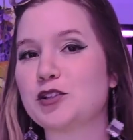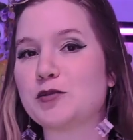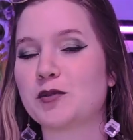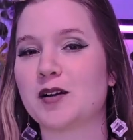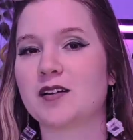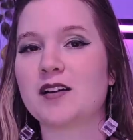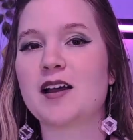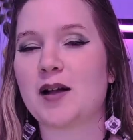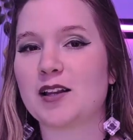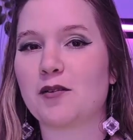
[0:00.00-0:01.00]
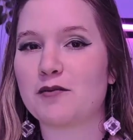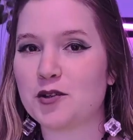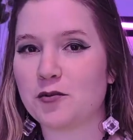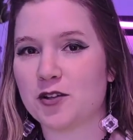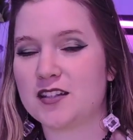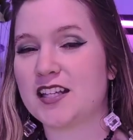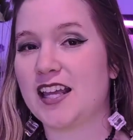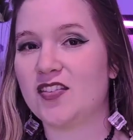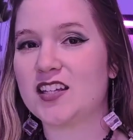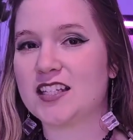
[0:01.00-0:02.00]
Lumra, Bellow of the Woods,
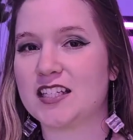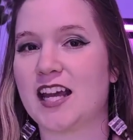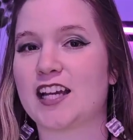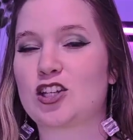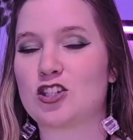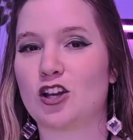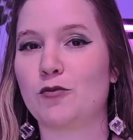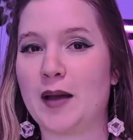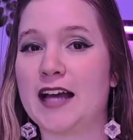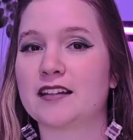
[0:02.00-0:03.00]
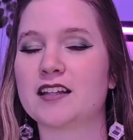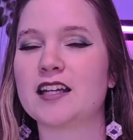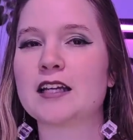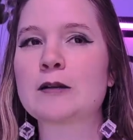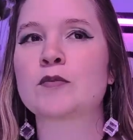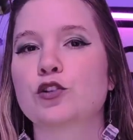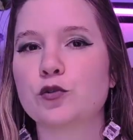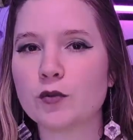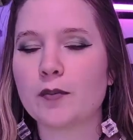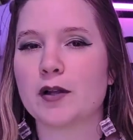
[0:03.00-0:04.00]
in this deck so badly?
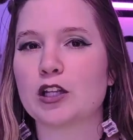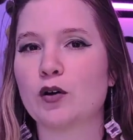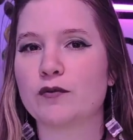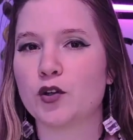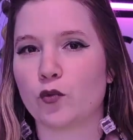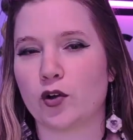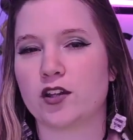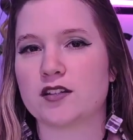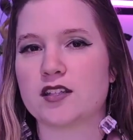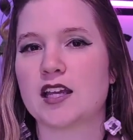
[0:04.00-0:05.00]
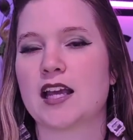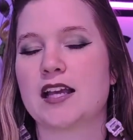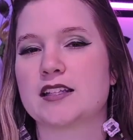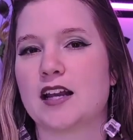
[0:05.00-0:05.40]
Lumra, Bellow of the Woods is